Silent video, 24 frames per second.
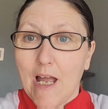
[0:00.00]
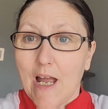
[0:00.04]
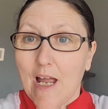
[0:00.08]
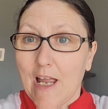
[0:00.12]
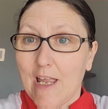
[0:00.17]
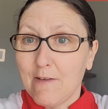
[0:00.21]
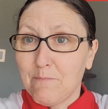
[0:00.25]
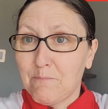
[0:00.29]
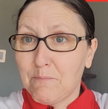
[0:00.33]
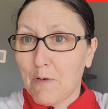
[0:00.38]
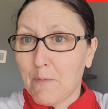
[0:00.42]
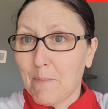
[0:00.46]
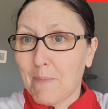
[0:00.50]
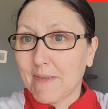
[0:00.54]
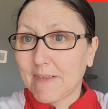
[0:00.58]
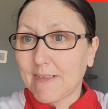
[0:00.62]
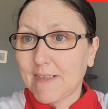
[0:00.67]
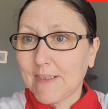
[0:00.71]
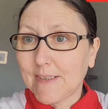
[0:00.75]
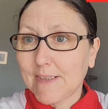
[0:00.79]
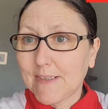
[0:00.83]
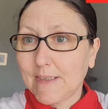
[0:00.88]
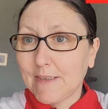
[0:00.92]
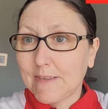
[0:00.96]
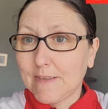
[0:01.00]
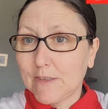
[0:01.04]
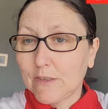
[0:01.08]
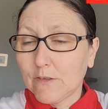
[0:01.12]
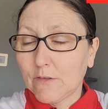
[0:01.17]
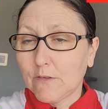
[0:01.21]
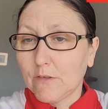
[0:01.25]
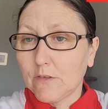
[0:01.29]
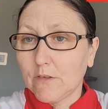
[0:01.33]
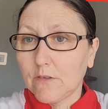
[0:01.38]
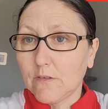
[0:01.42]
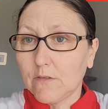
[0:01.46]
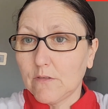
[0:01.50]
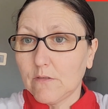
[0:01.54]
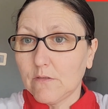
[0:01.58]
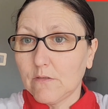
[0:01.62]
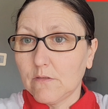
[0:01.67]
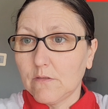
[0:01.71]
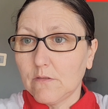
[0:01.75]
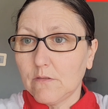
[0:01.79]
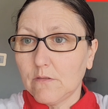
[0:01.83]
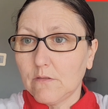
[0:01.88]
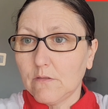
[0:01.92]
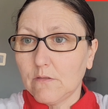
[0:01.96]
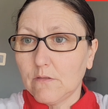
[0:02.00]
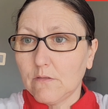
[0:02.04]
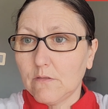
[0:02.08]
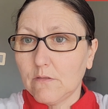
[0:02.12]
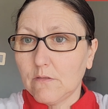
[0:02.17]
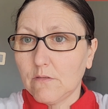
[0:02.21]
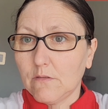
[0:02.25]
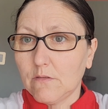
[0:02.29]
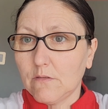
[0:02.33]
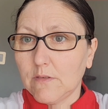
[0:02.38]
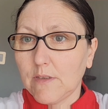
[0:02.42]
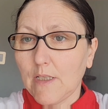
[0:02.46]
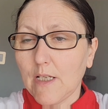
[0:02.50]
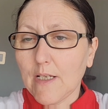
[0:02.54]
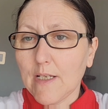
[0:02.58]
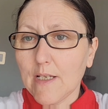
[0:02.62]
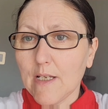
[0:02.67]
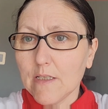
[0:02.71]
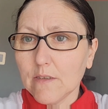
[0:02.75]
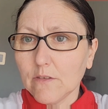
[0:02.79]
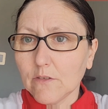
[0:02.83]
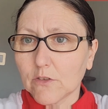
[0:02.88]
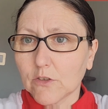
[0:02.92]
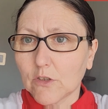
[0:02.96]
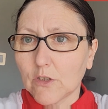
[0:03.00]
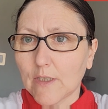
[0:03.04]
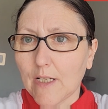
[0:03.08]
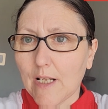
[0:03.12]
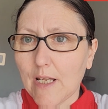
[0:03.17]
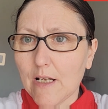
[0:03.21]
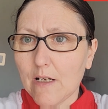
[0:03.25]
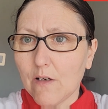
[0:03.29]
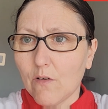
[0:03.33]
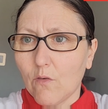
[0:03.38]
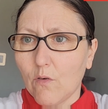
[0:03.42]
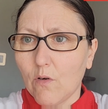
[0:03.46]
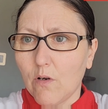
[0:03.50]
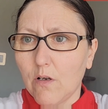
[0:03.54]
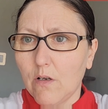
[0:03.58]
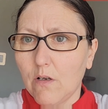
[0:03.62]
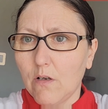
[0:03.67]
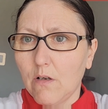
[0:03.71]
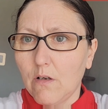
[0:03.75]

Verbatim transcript: I had brought my desk into... Oh, that cat's got out.